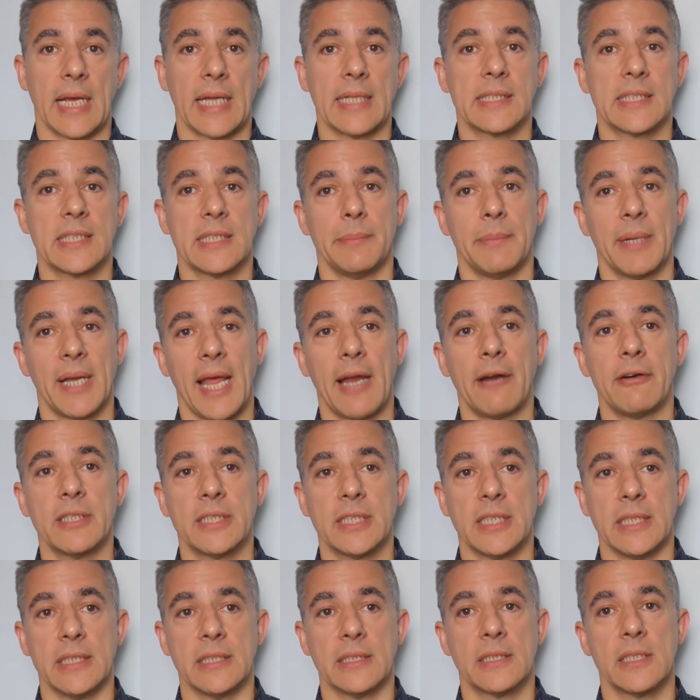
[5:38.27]
and
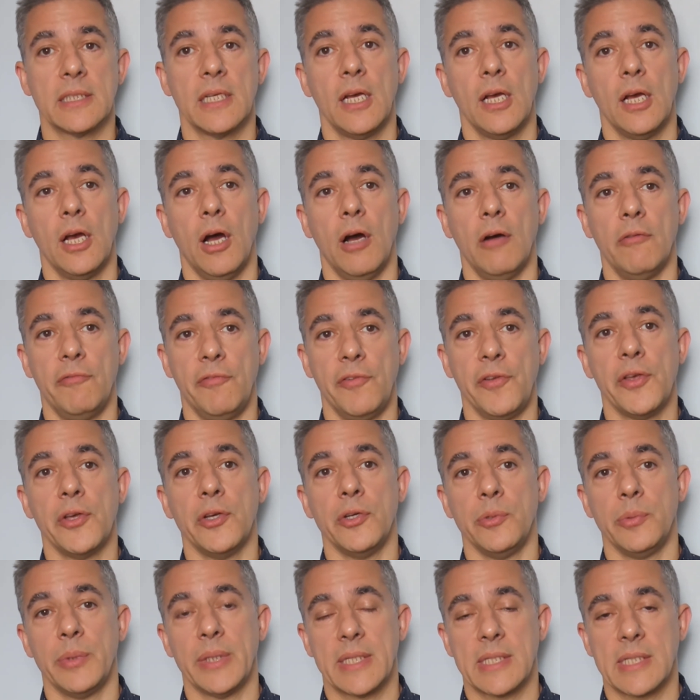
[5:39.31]
similarities of
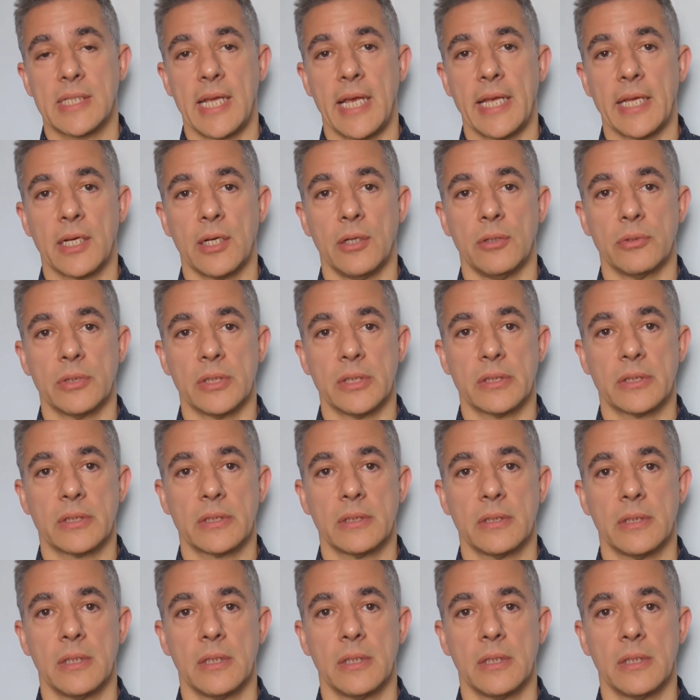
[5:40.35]
view with stakeholders.